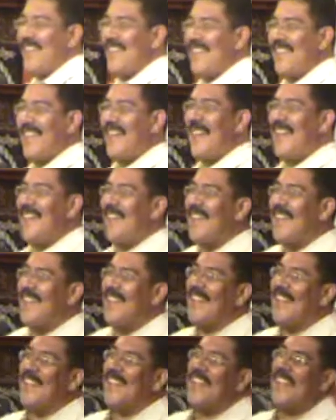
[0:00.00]
you're there.
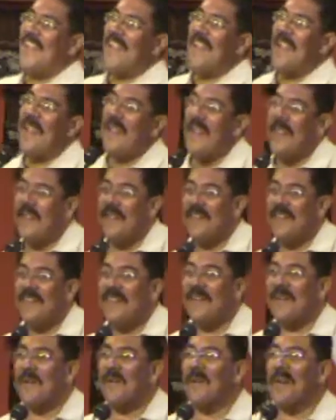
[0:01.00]
Yeah.
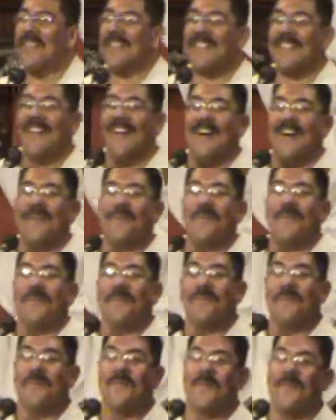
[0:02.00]
You know what's up.
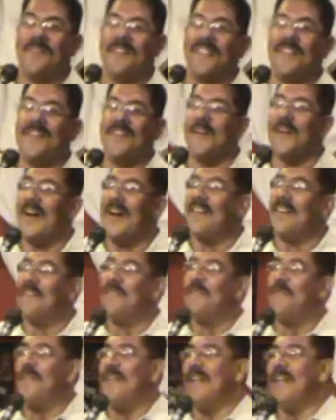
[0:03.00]
You know how
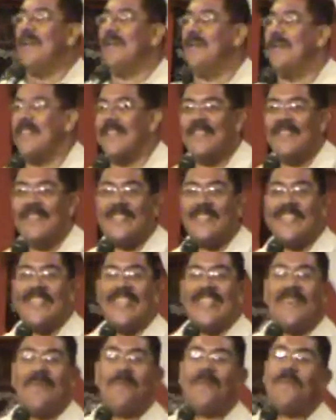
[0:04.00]
you feel when you see
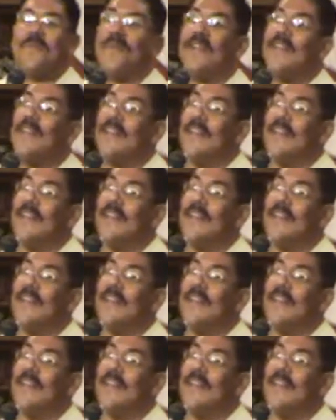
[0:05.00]
him